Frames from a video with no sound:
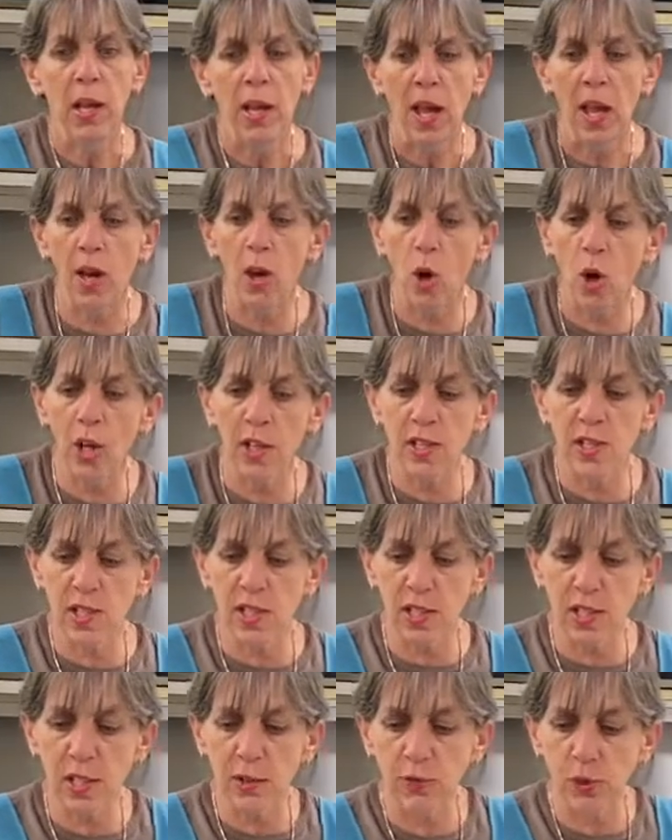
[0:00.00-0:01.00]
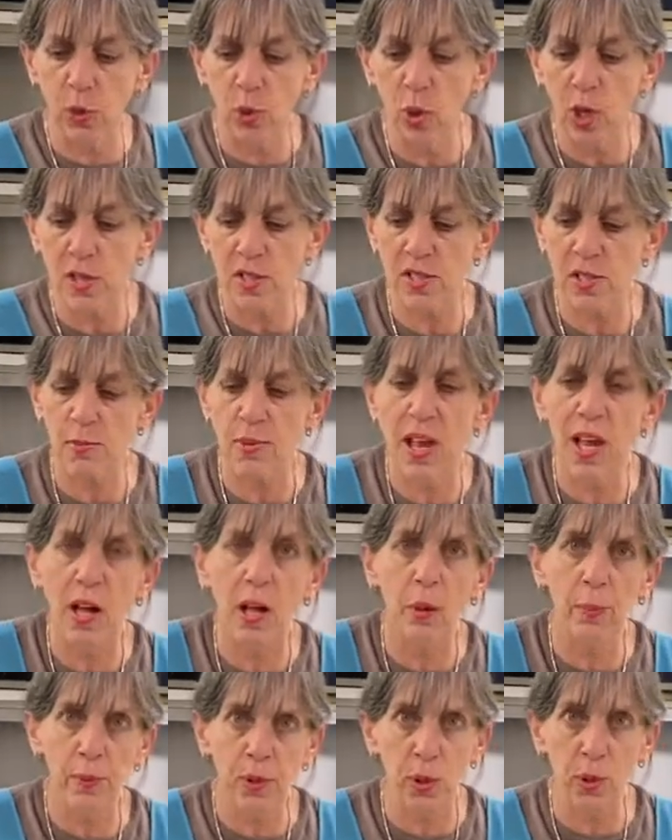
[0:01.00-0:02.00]
And honestly, if you got some
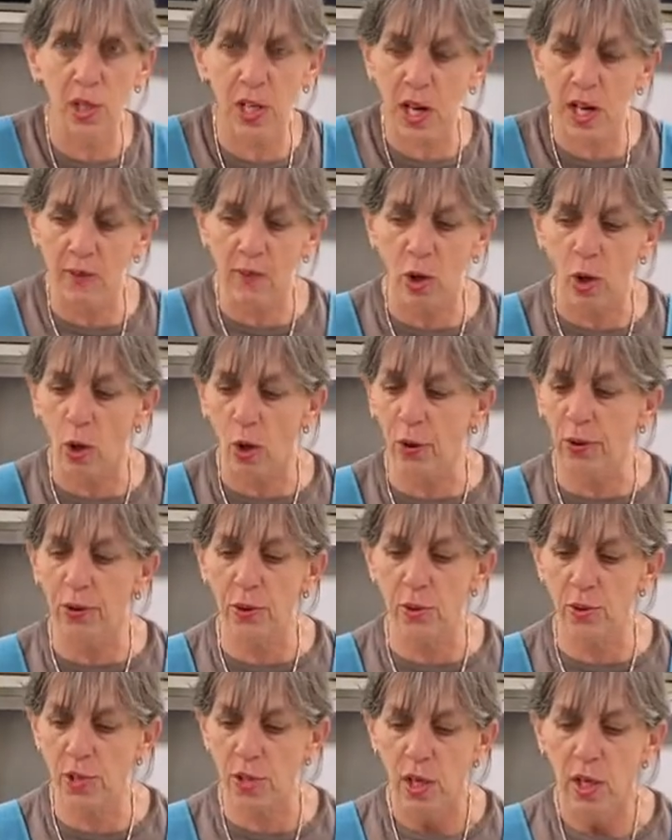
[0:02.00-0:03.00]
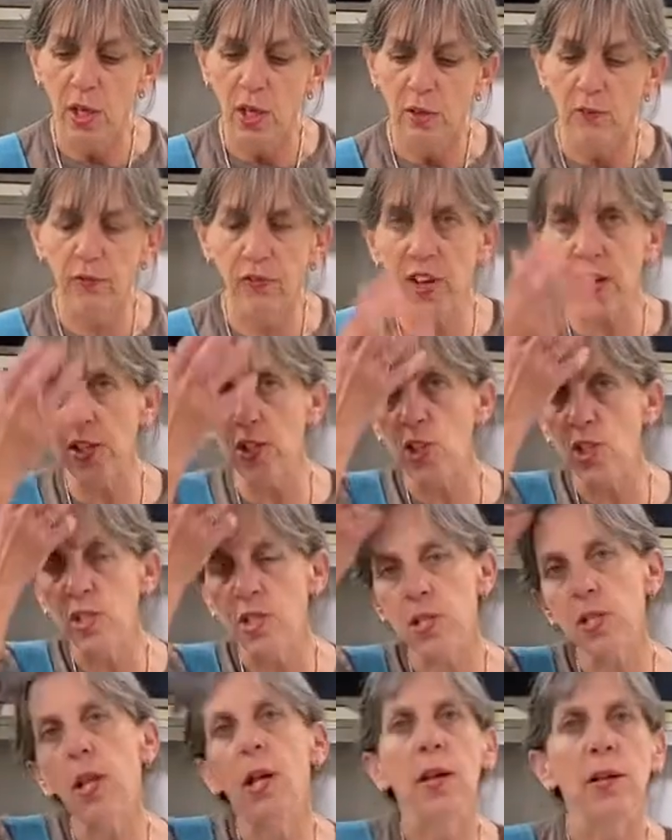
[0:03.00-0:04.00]
help, you could have all those
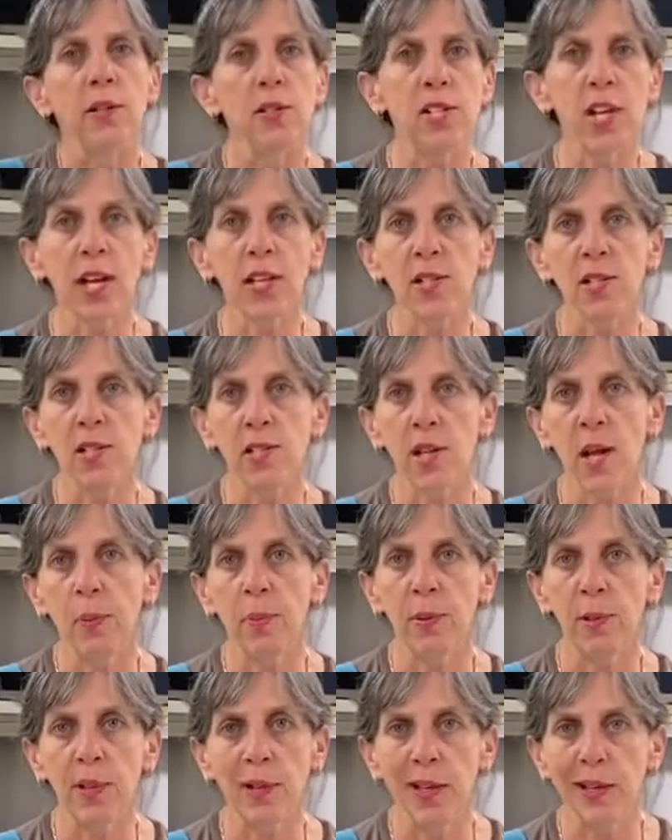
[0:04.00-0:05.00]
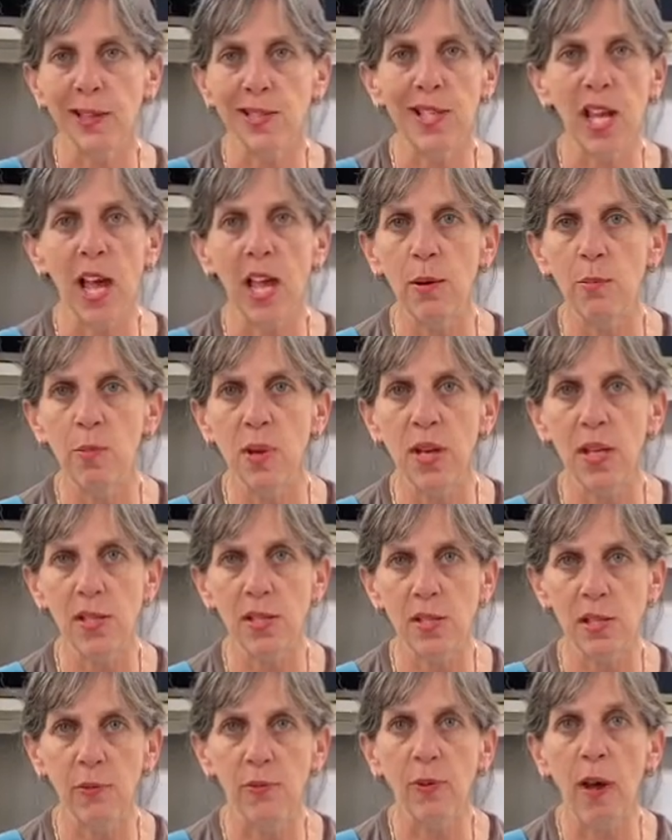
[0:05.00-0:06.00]
veggies diced up in like 10
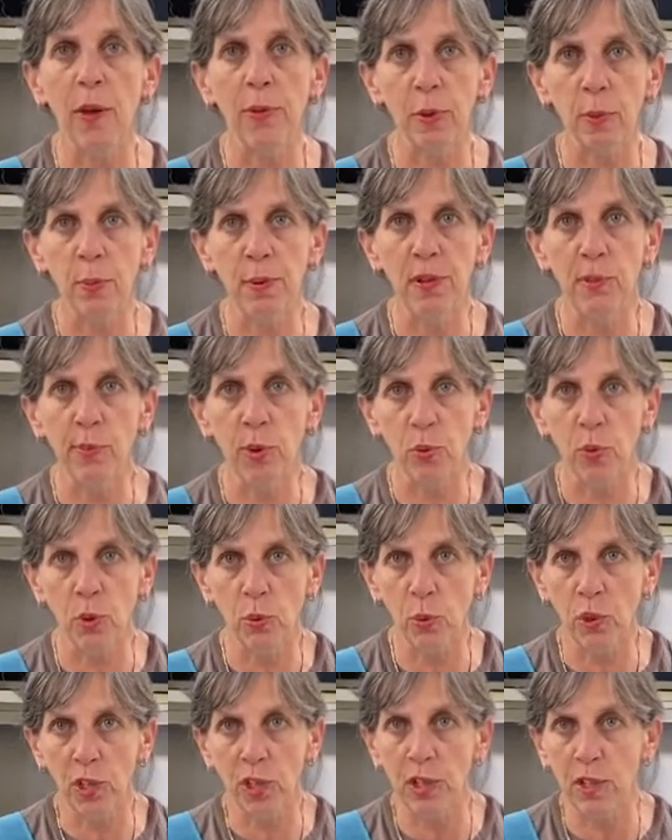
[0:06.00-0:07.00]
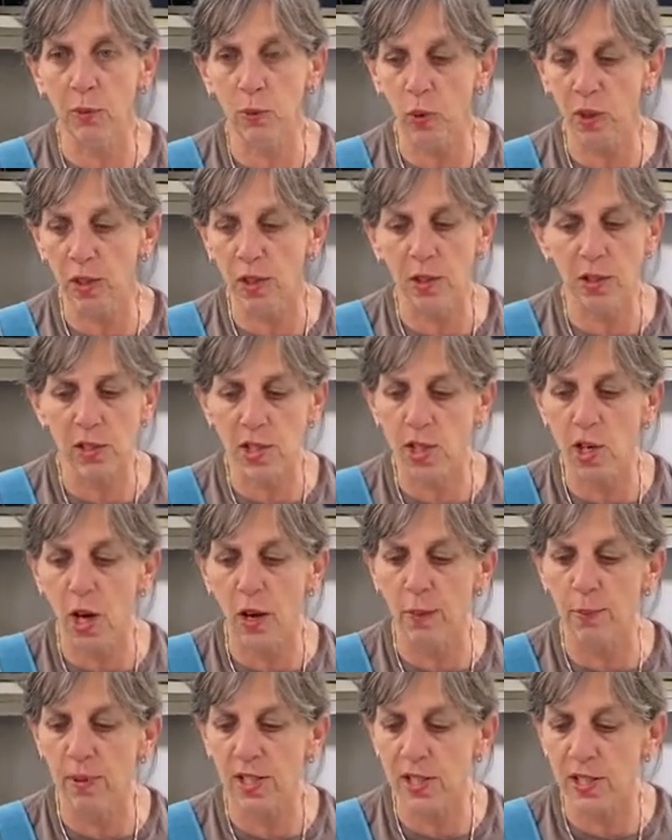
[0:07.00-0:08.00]
minutes if other people were working with it. It's not
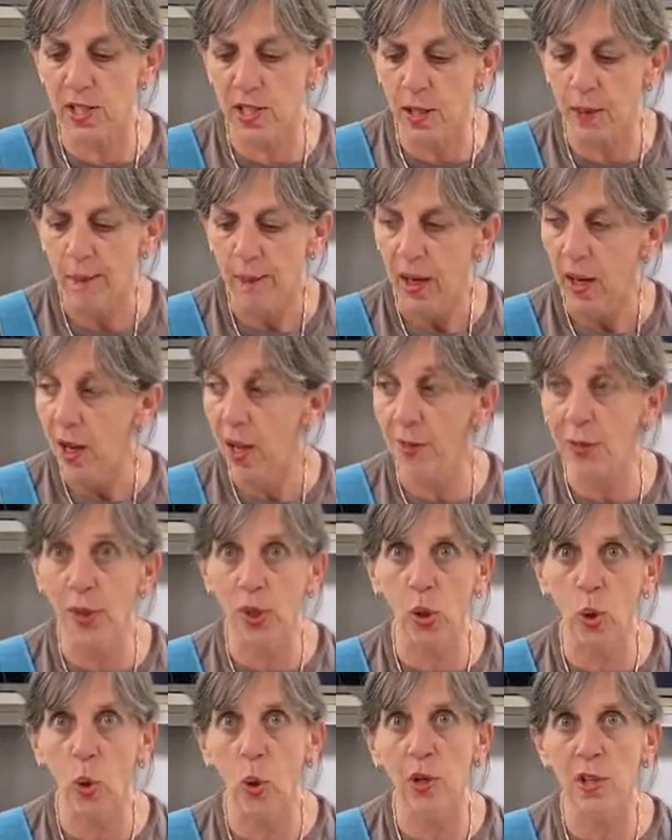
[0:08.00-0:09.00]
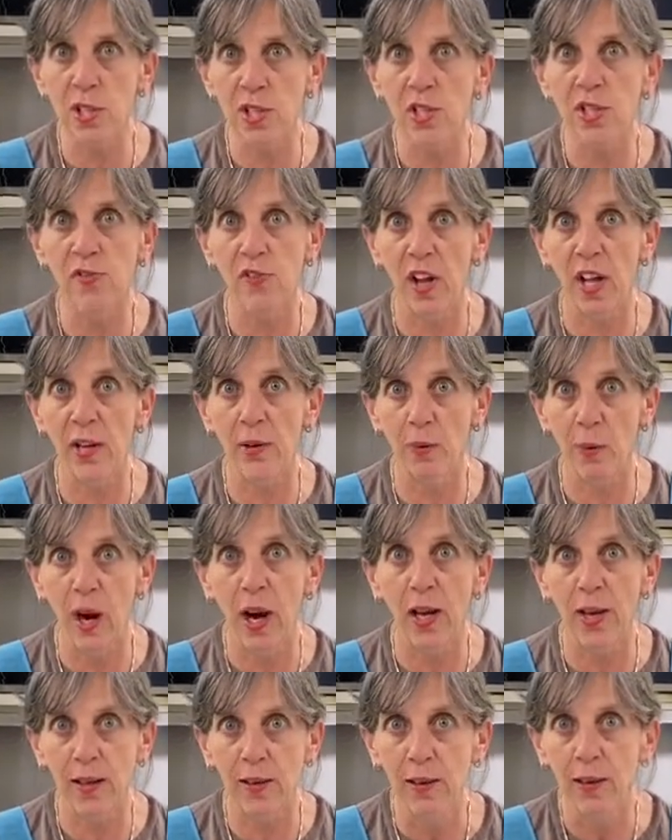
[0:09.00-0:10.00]
a big deal. And the corn is fun,
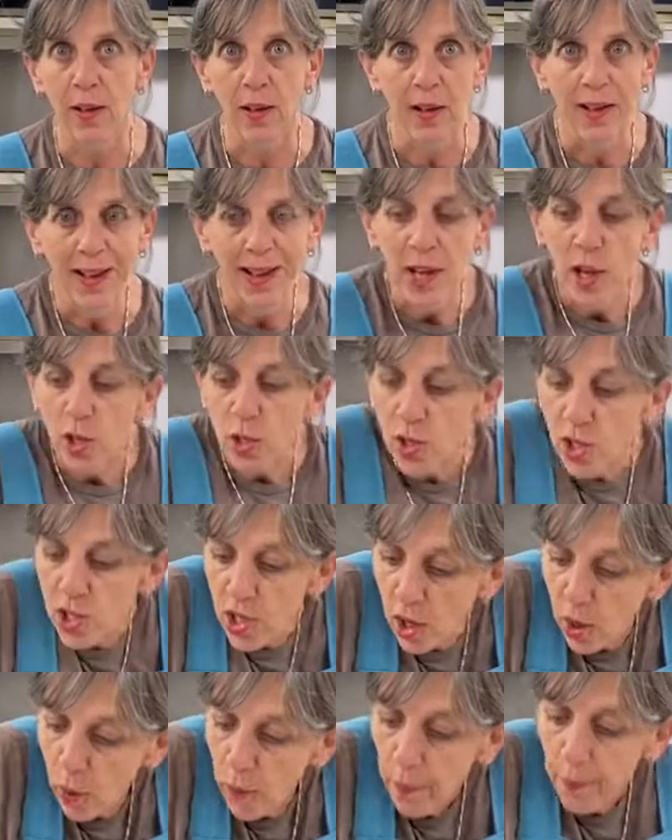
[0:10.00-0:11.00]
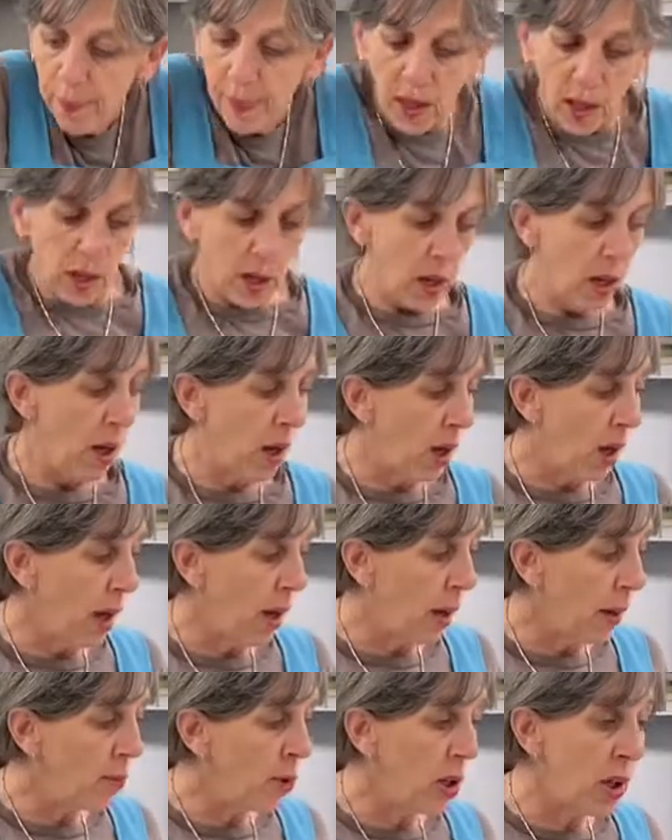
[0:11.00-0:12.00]
right? So
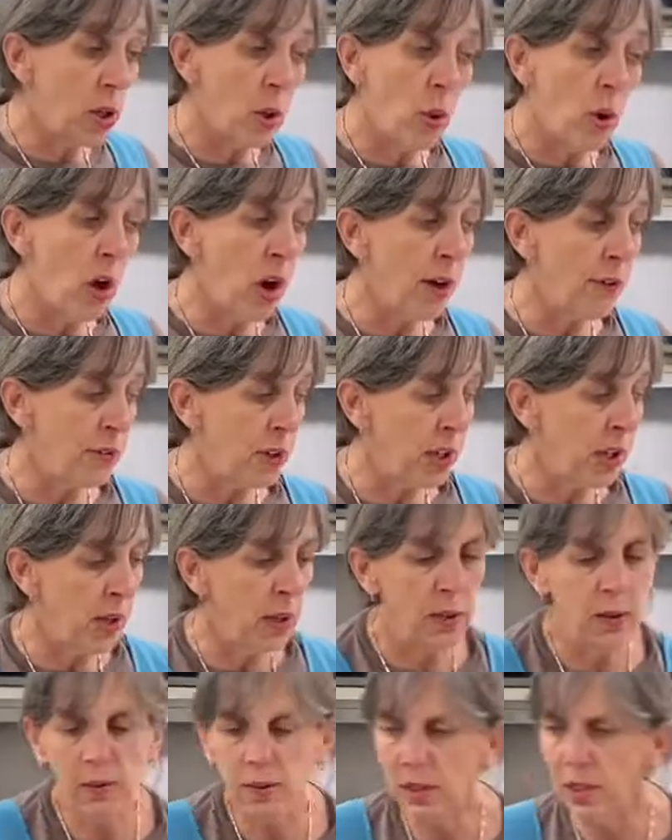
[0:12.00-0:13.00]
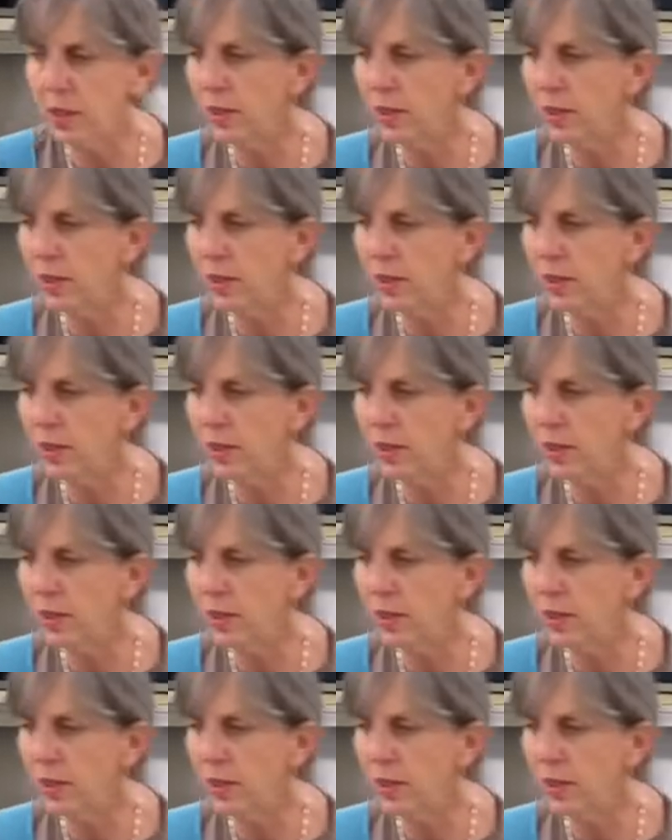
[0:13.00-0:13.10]
I'm gonna go off, well,